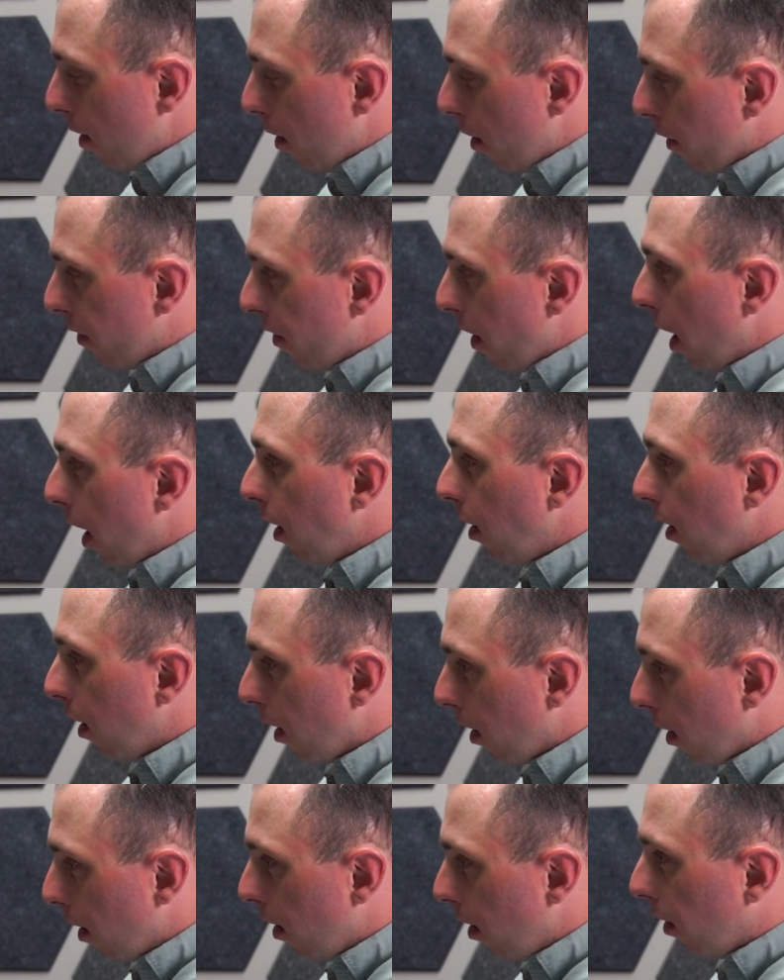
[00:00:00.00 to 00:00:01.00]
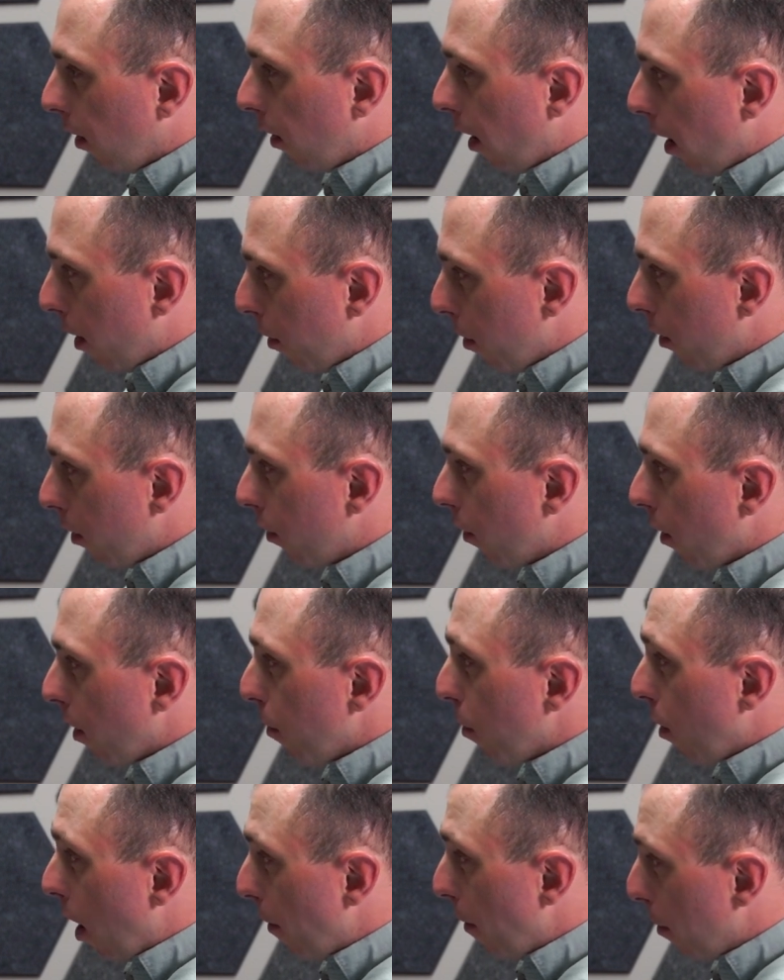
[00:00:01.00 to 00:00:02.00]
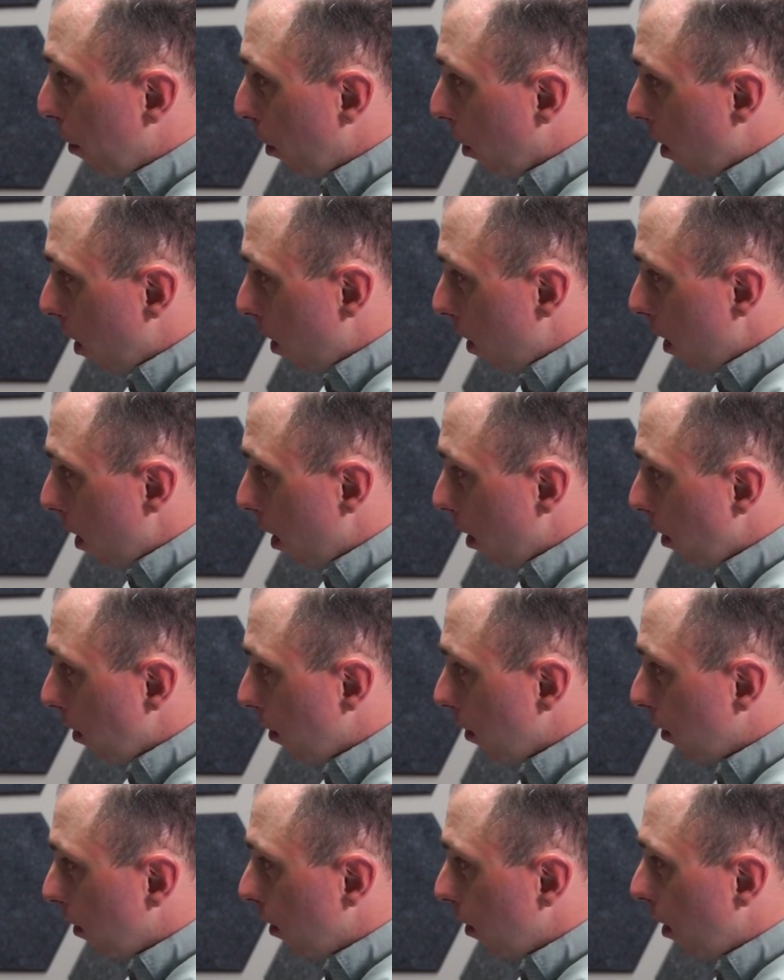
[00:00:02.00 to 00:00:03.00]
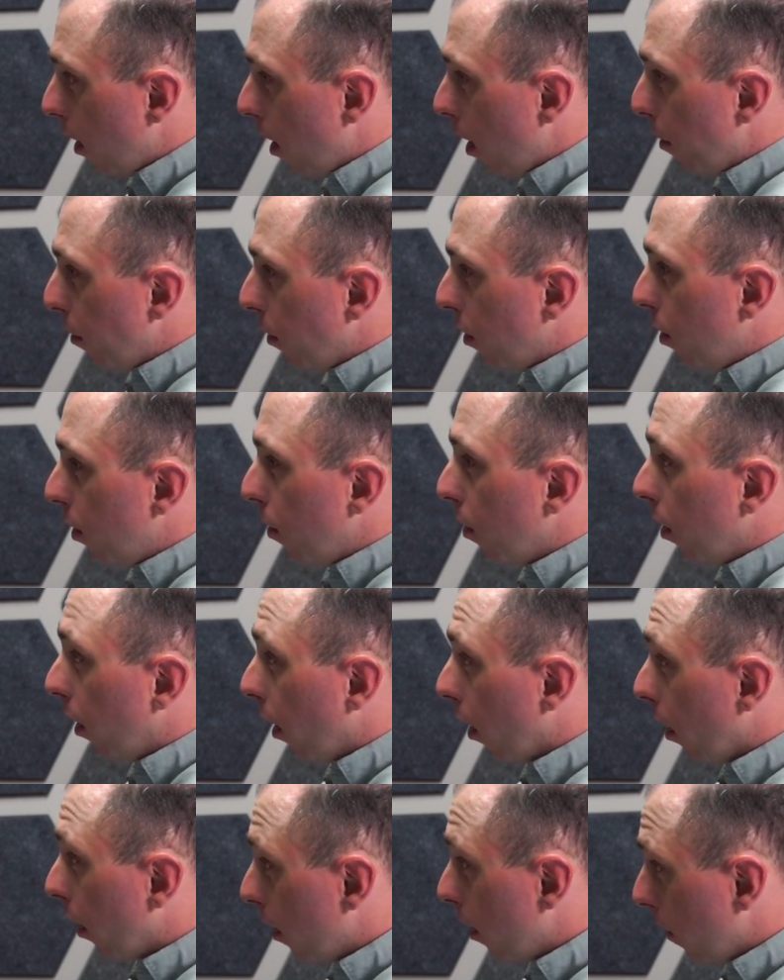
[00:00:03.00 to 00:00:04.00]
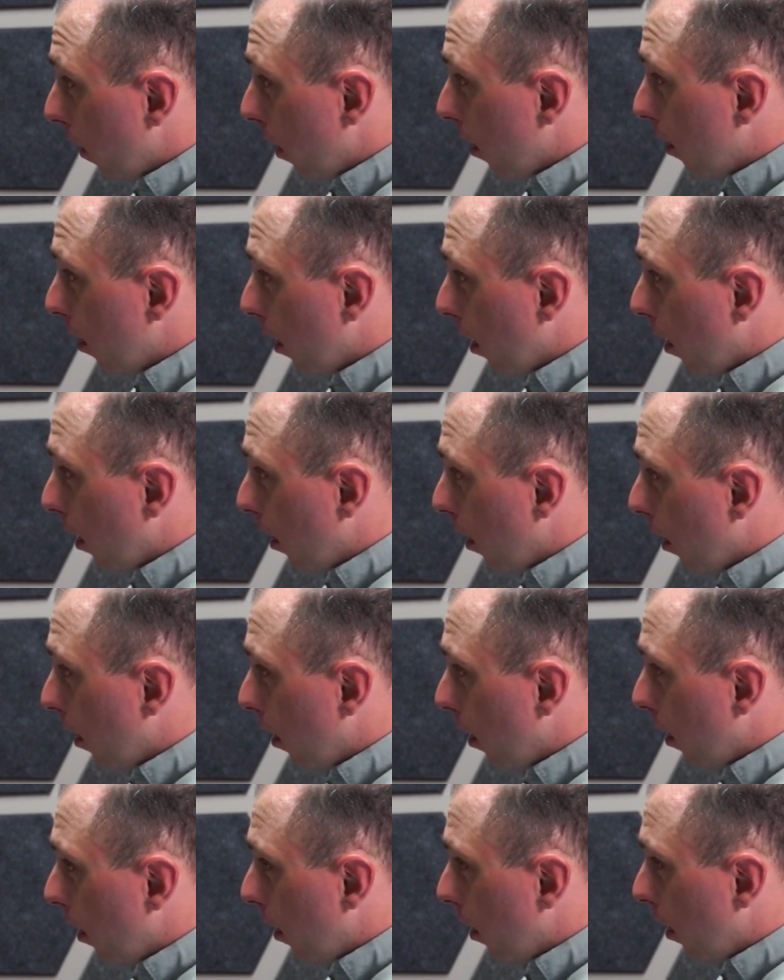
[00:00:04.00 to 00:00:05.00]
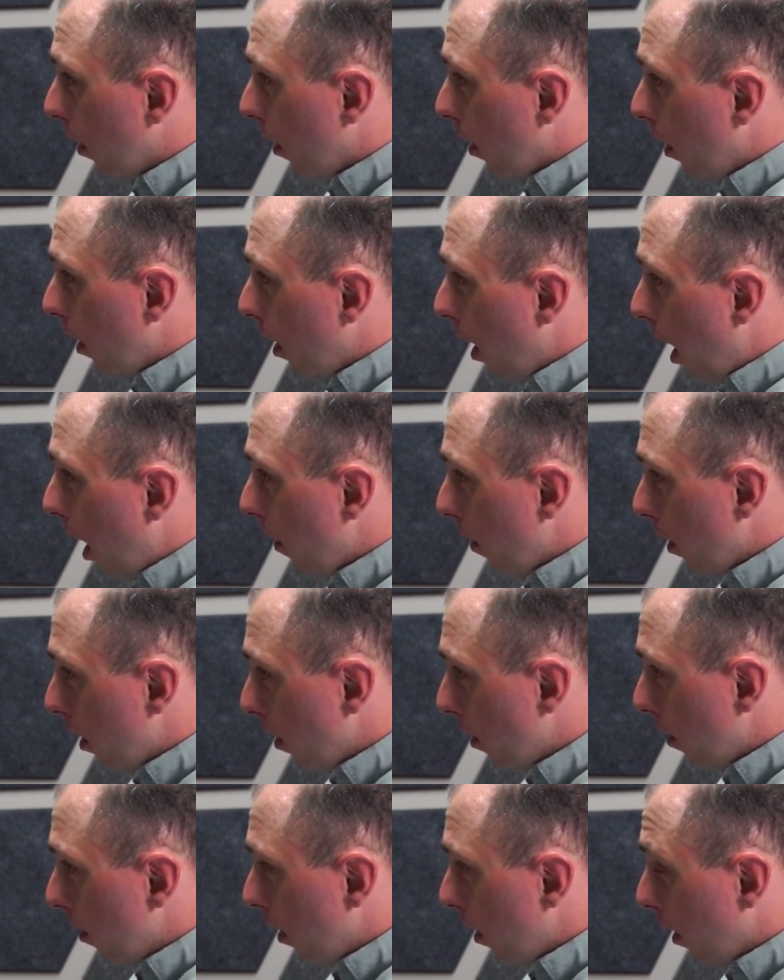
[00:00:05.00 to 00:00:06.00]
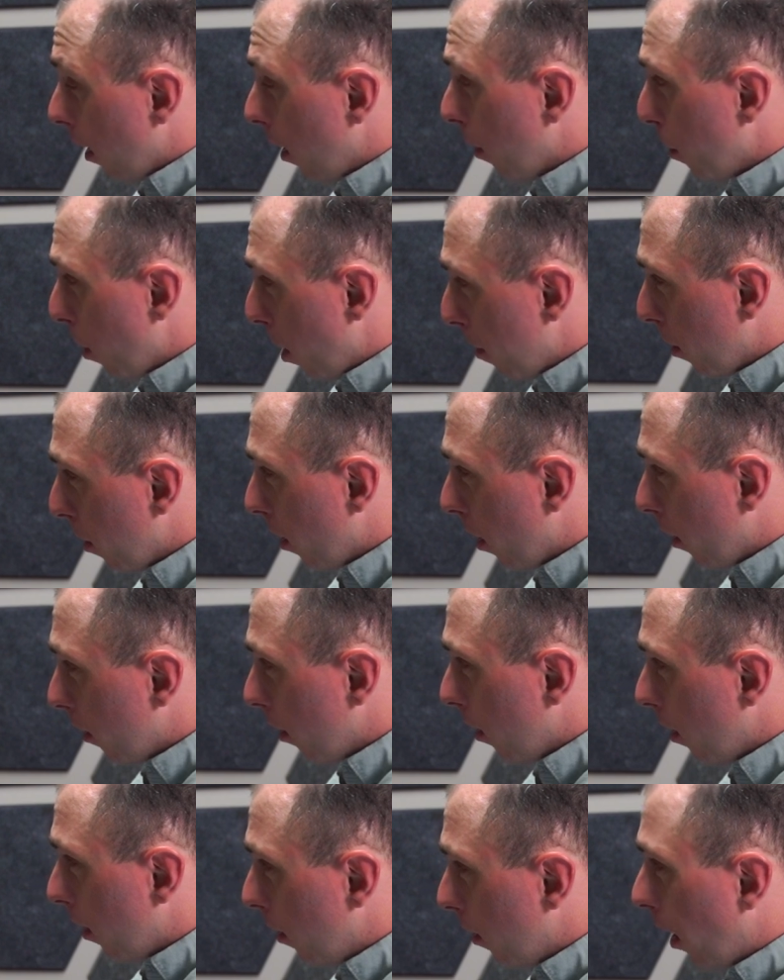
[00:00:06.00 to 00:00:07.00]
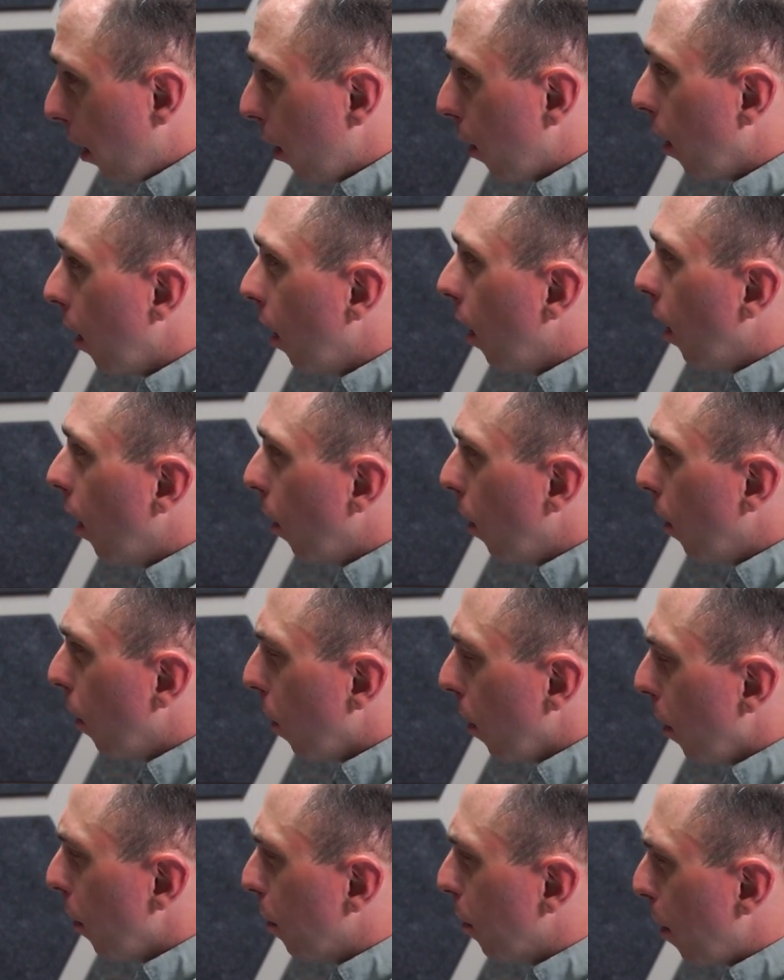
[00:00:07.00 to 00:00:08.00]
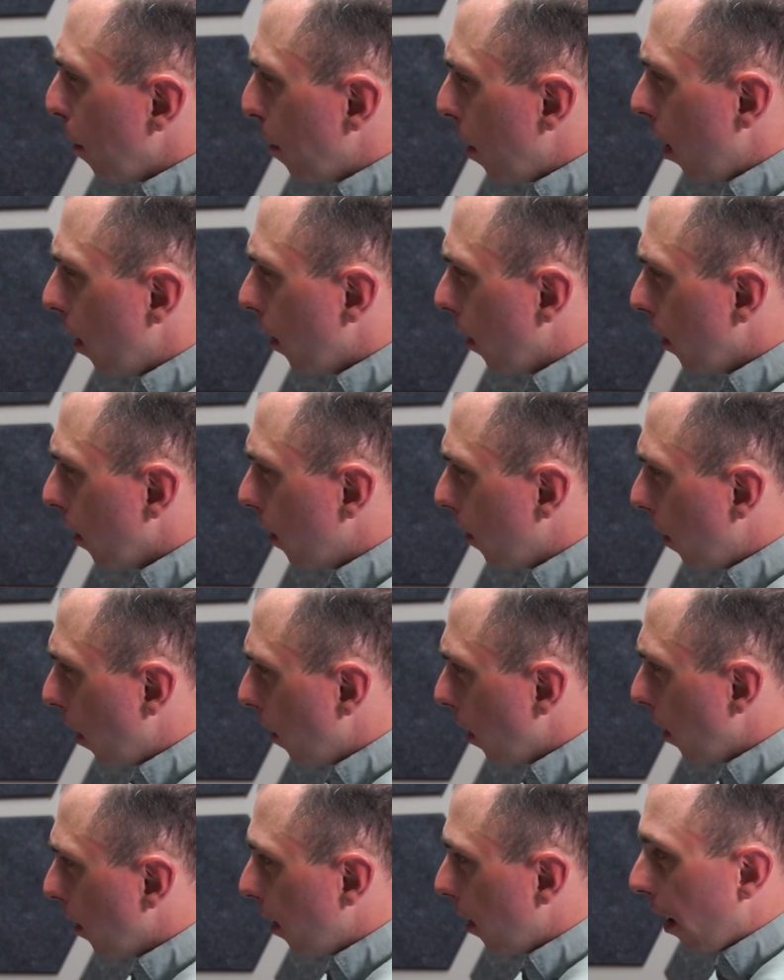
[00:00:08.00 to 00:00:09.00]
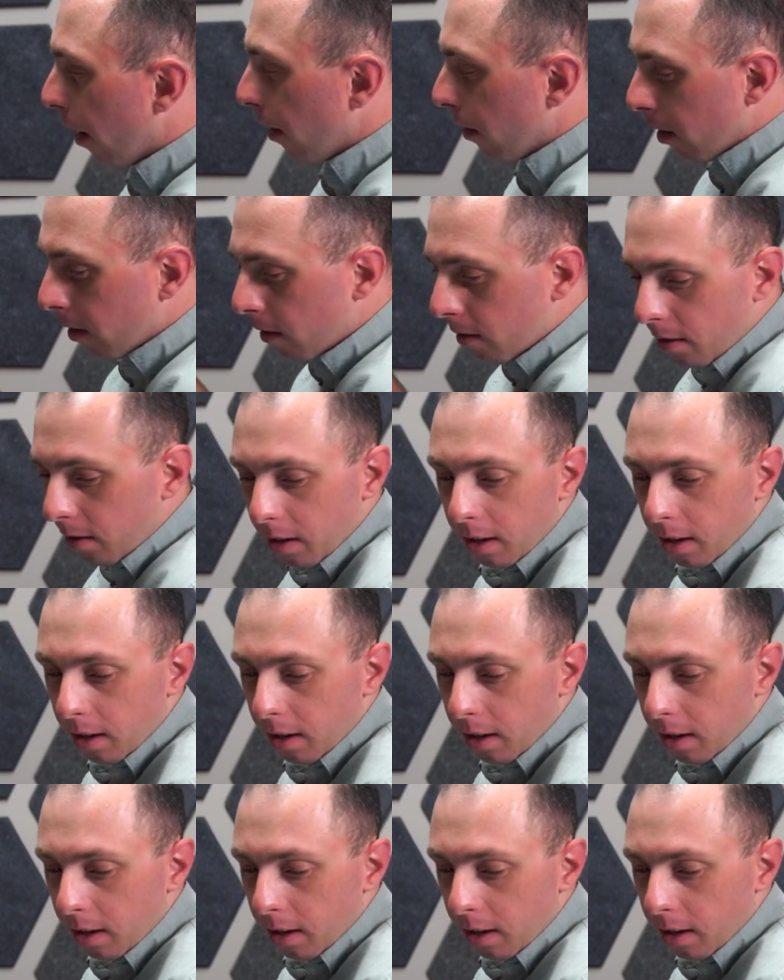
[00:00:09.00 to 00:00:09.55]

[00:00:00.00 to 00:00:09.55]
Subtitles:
finding language from probable cause up to clear and convincing evidence. I think it's probable cause. It's either, or there's preponderance of evidence. I don't know.